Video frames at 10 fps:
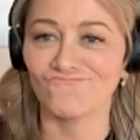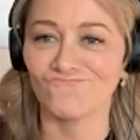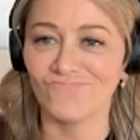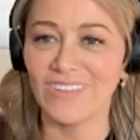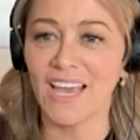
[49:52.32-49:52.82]

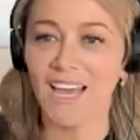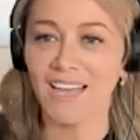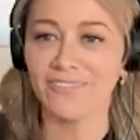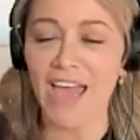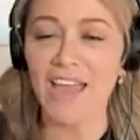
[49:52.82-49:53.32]

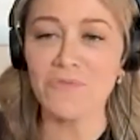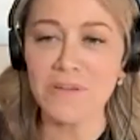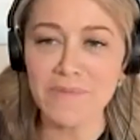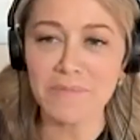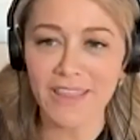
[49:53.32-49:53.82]
Yeah, I
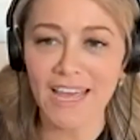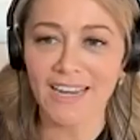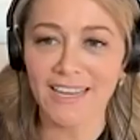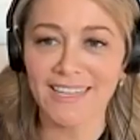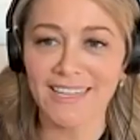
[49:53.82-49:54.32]
remember
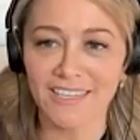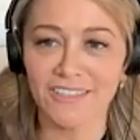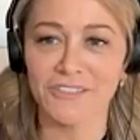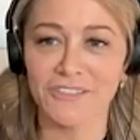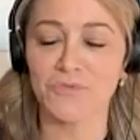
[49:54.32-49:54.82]
that in the
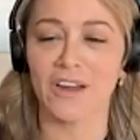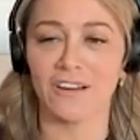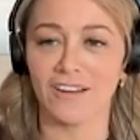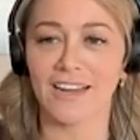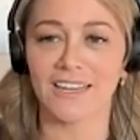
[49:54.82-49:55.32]
years
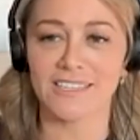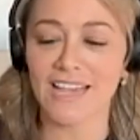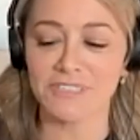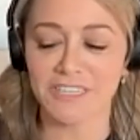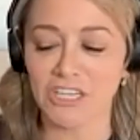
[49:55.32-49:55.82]
where, because I
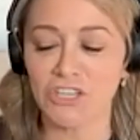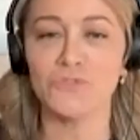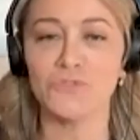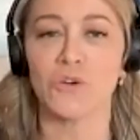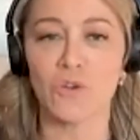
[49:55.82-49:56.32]
was a
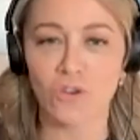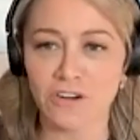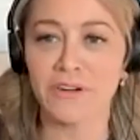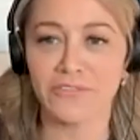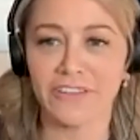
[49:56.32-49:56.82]
huge
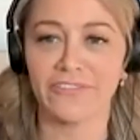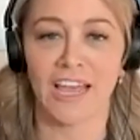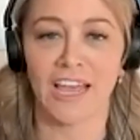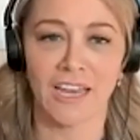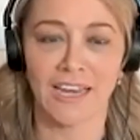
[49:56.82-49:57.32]
horror movie
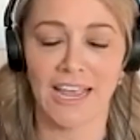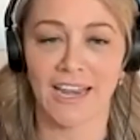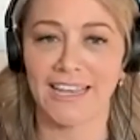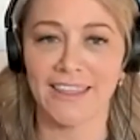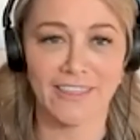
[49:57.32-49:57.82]
fan,
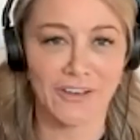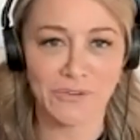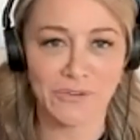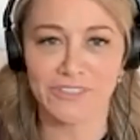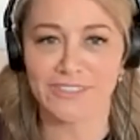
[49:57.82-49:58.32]
and in
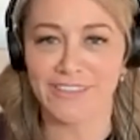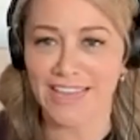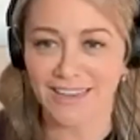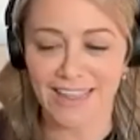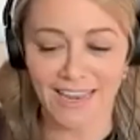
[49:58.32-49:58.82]
those
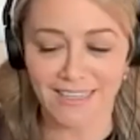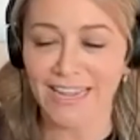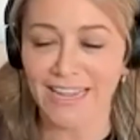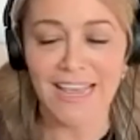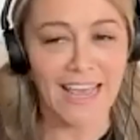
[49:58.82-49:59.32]

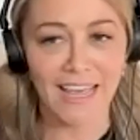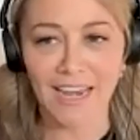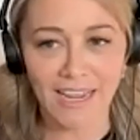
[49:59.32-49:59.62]
and I